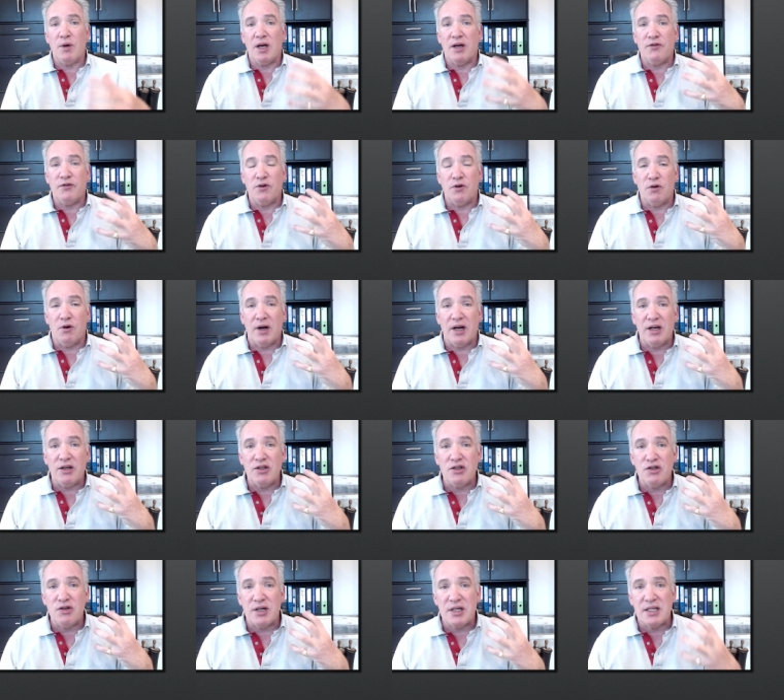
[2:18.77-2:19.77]
If you're
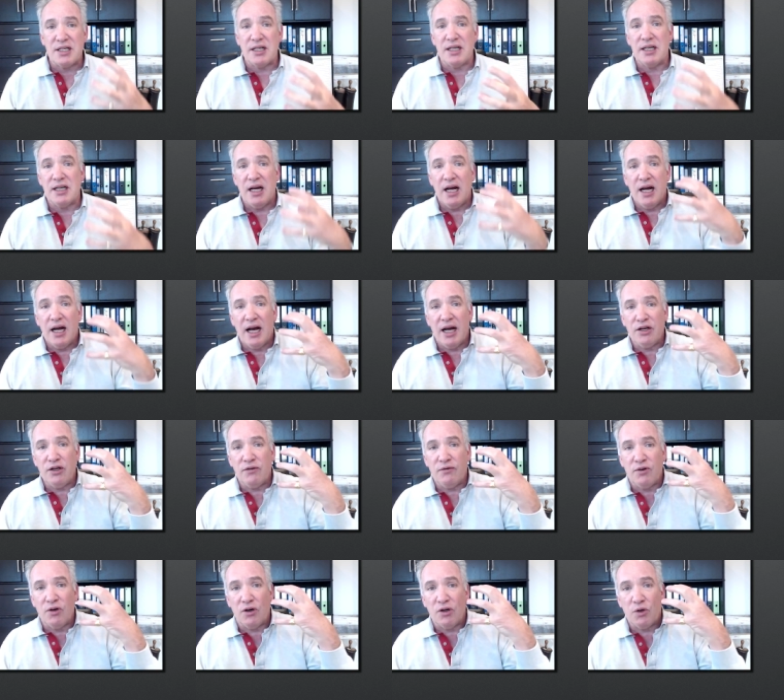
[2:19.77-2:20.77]
interested and you've
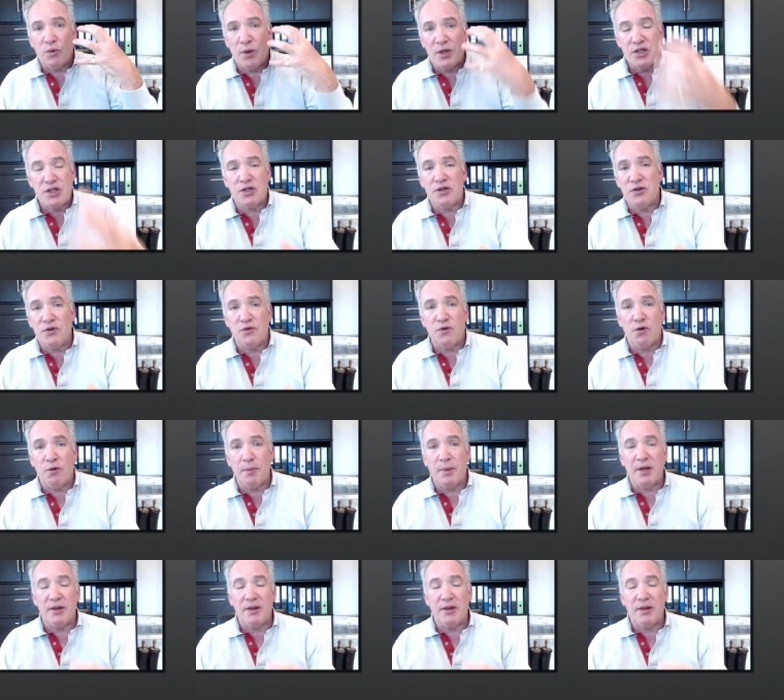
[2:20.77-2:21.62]
got questions for me,